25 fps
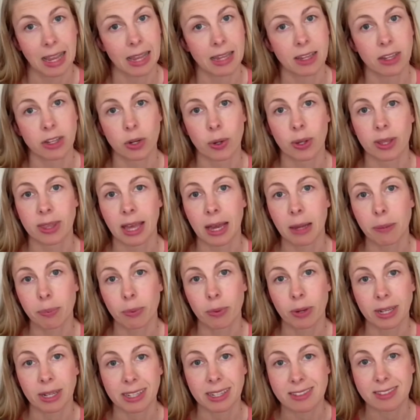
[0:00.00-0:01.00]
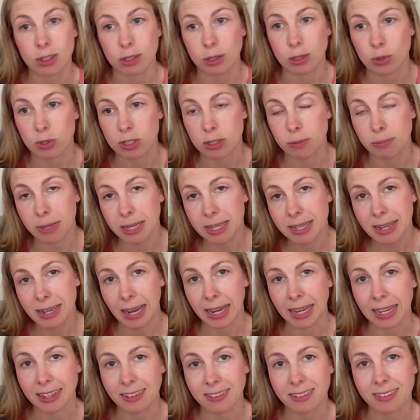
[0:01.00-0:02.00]
And, at that point, it's close to
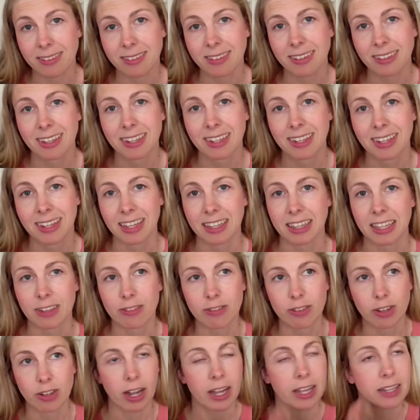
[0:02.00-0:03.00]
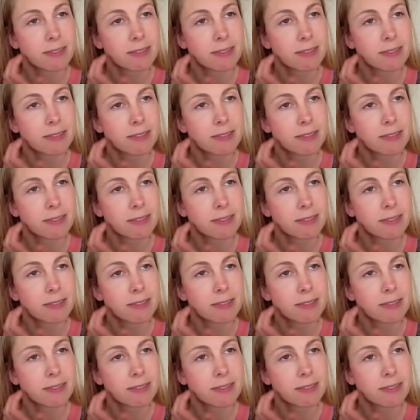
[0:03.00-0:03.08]
midnight. And they've